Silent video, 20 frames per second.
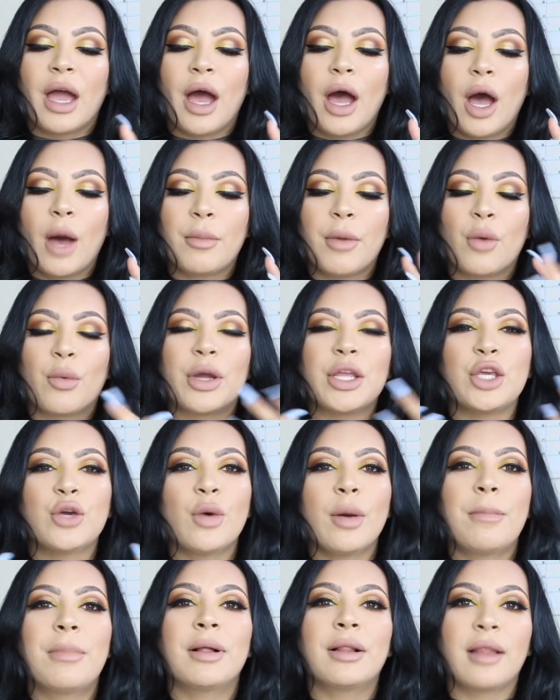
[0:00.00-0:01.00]
um, when
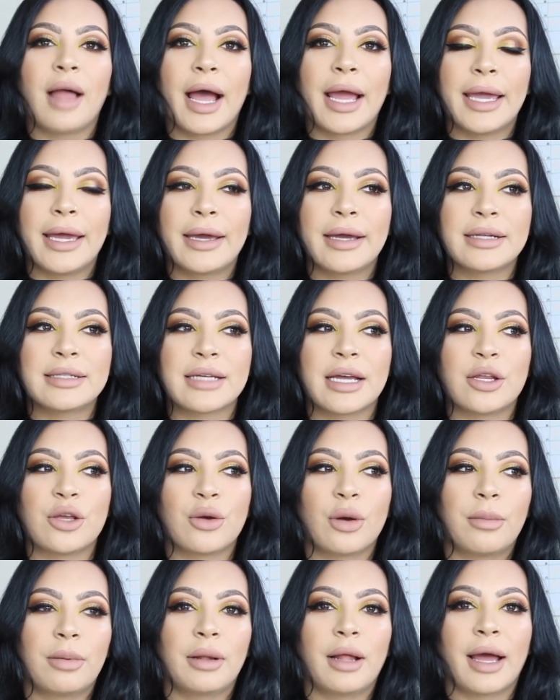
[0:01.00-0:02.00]
you apply it and
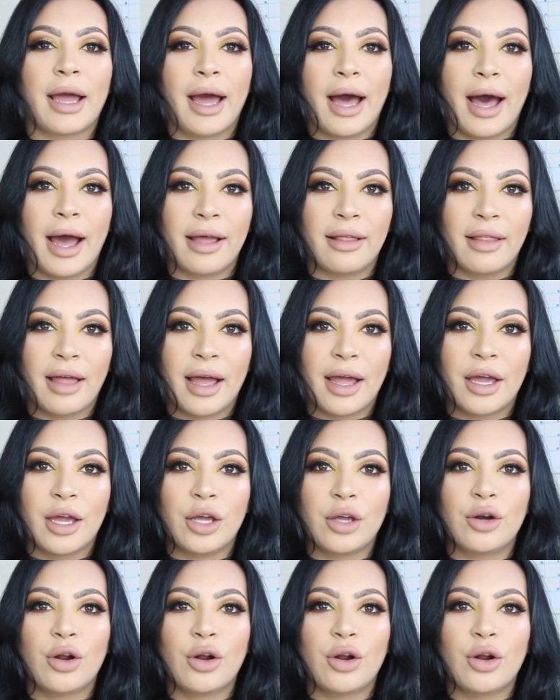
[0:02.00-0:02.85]
you apply highlight,